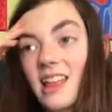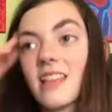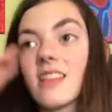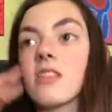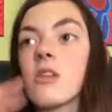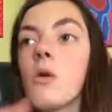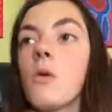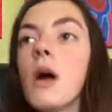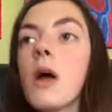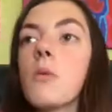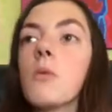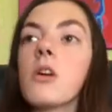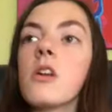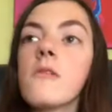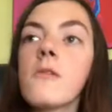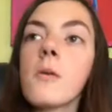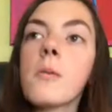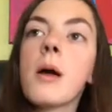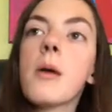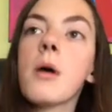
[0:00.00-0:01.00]
So I went
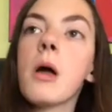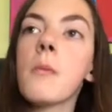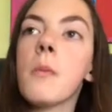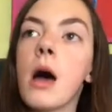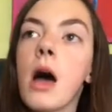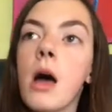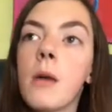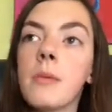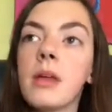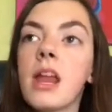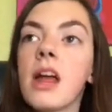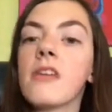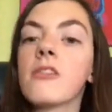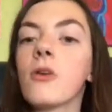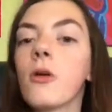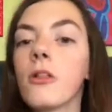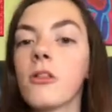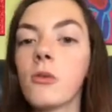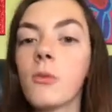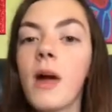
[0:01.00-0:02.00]
over by my mom, and I
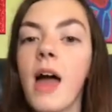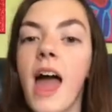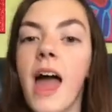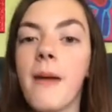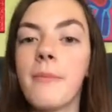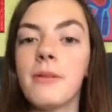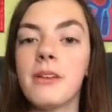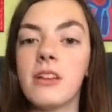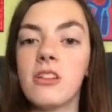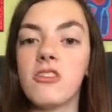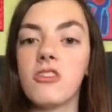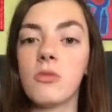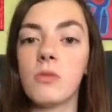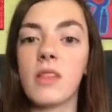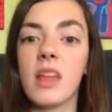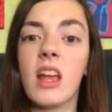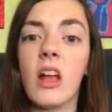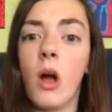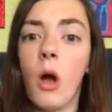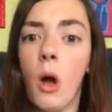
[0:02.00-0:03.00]
told her what happened, and she was
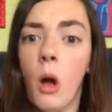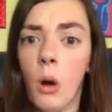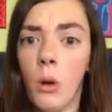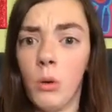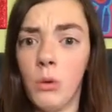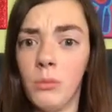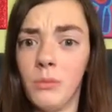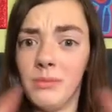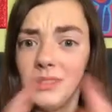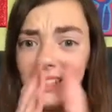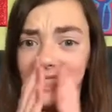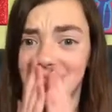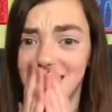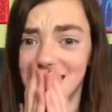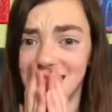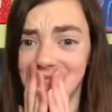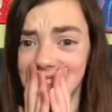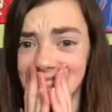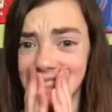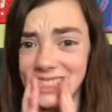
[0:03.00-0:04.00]
like, oh my
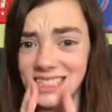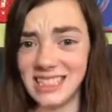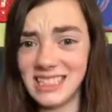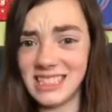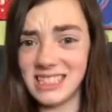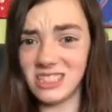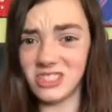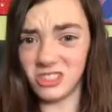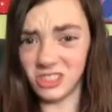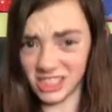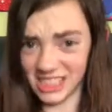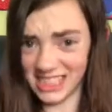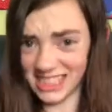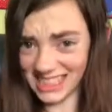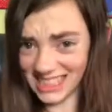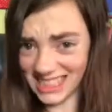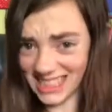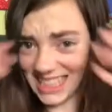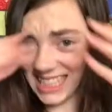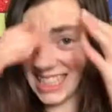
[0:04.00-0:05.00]
god, that's
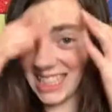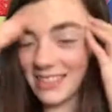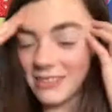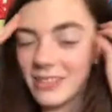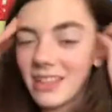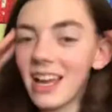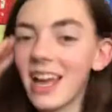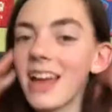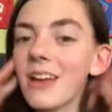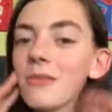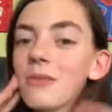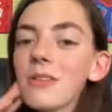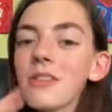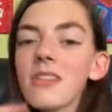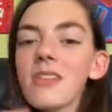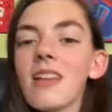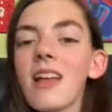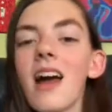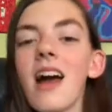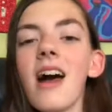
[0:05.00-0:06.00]
crazy. I
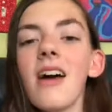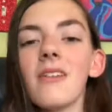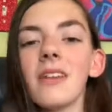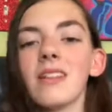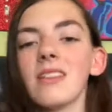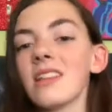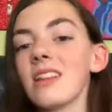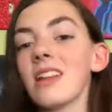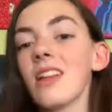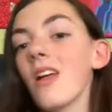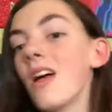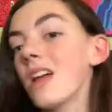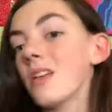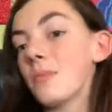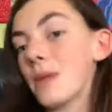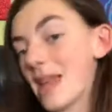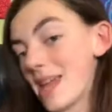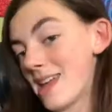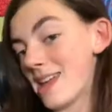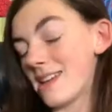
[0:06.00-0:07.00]
was obviously in a lot of
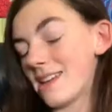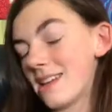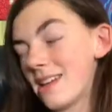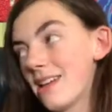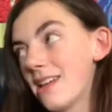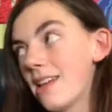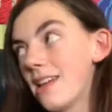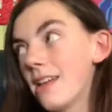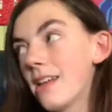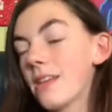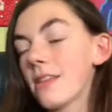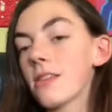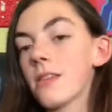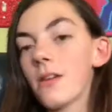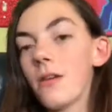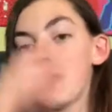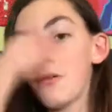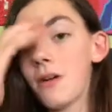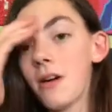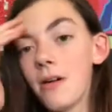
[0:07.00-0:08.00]
pain.
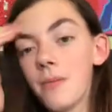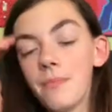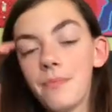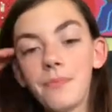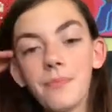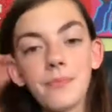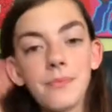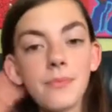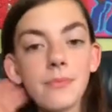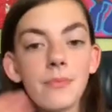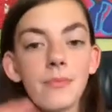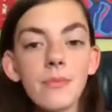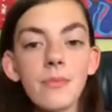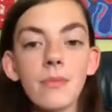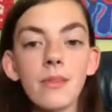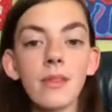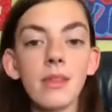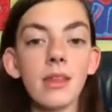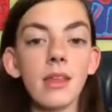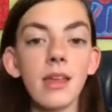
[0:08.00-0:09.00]
So,
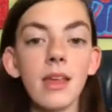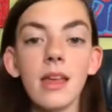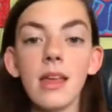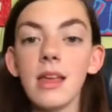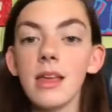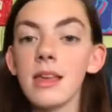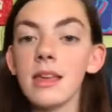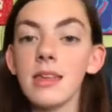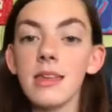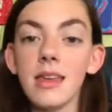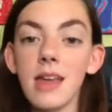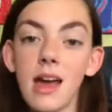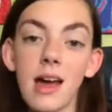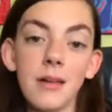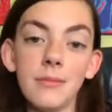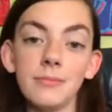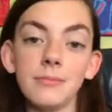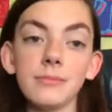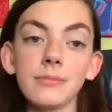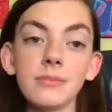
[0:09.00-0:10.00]
yeah.
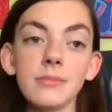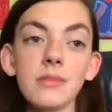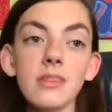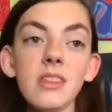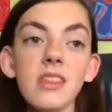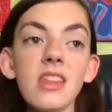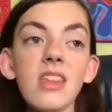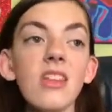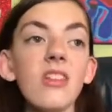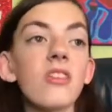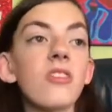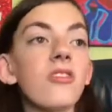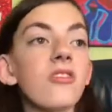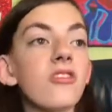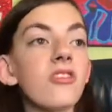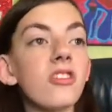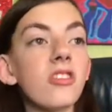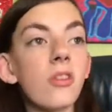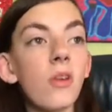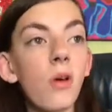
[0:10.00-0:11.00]

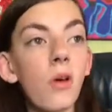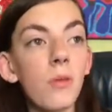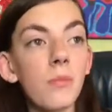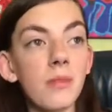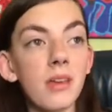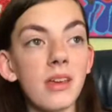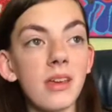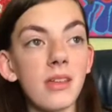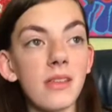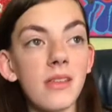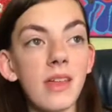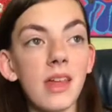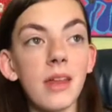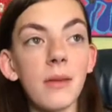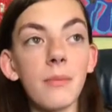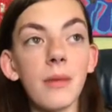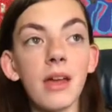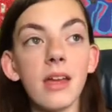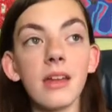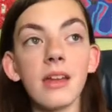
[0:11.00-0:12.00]
She told me that
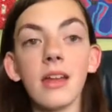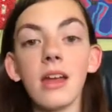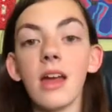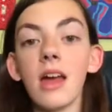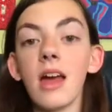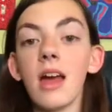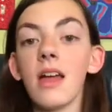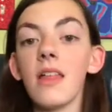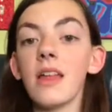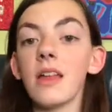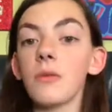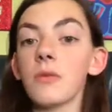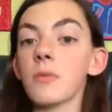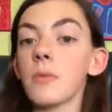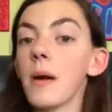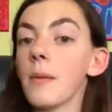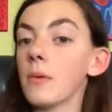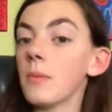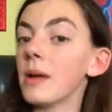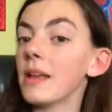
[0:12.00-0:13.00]
it was
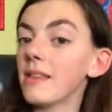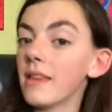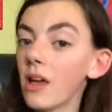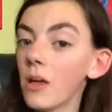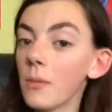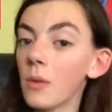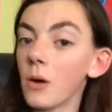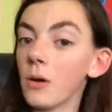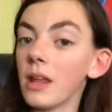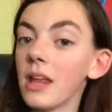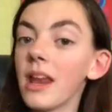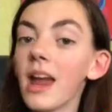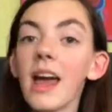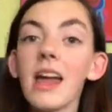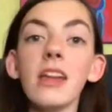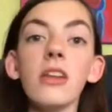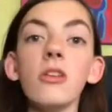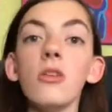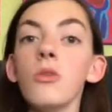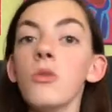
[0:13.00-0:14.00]
probably my tailbone, and
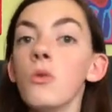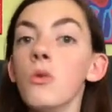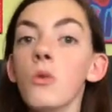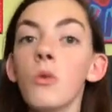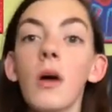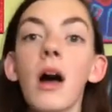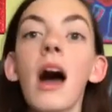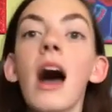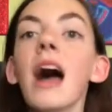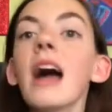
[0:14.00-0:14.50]
I knew